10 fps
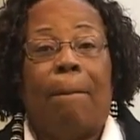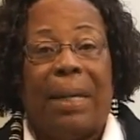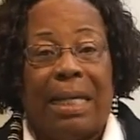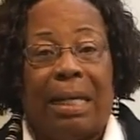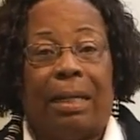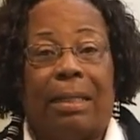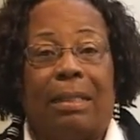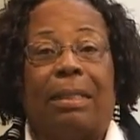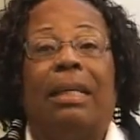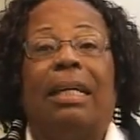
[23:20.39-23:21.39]

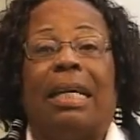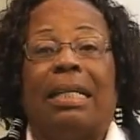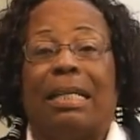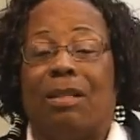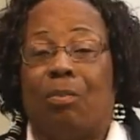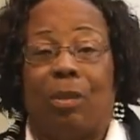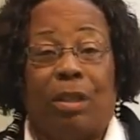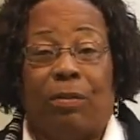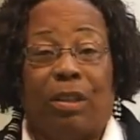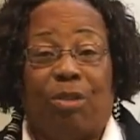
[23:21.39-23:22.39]
because it is one
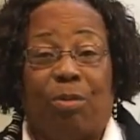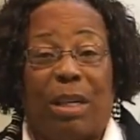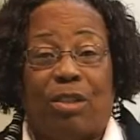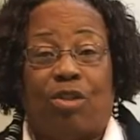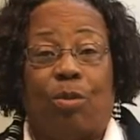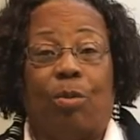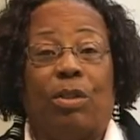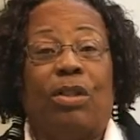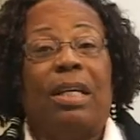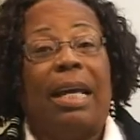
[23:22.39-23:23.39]
of the great shows,